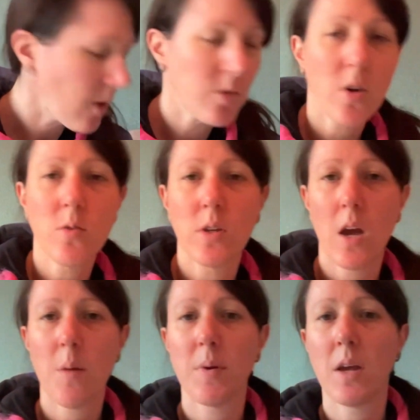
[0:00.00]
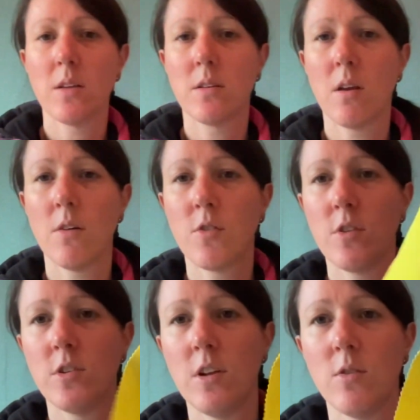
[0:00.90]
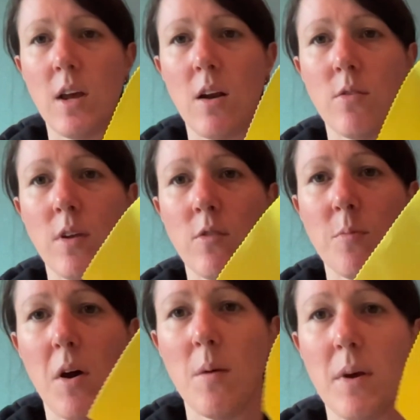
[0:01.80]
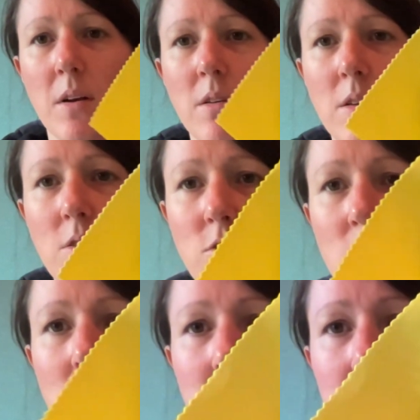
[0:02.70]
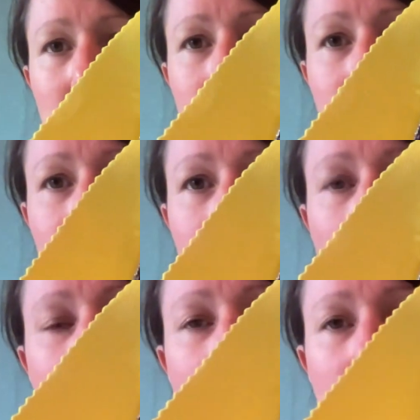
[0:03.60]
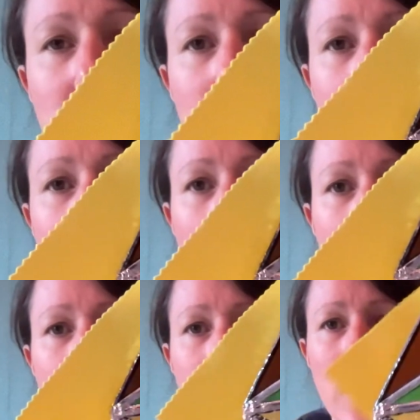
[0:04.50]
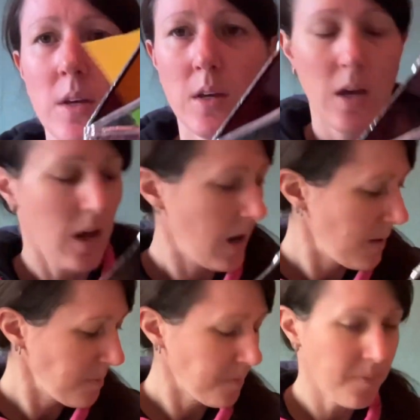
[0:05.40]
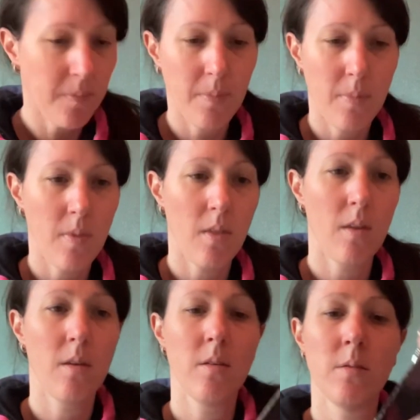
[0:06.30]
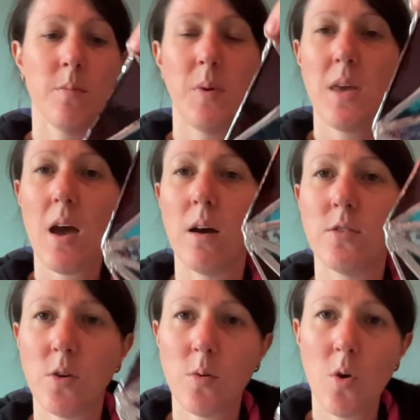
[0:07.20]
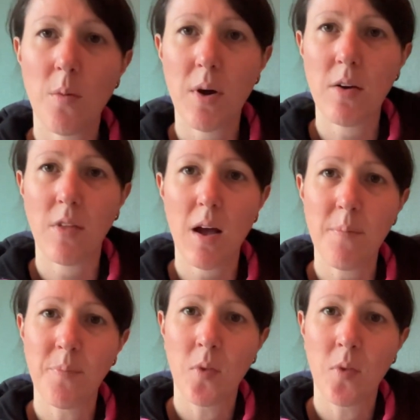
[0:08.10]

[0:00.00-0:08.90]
was holding it up against, I've got this little yellow thing for my iPad. And it goes green, obviously, blue and yellow. But yeah, so I'm quite proud of that.